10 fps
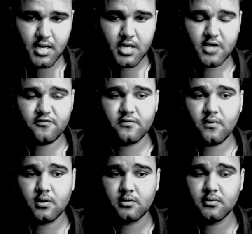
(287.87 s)
If you
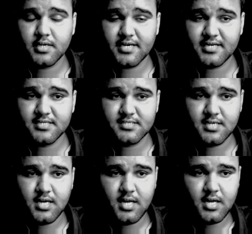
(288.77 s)
want to increase
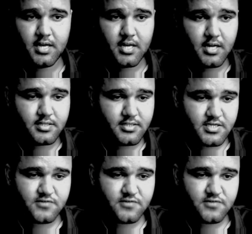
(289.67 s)
this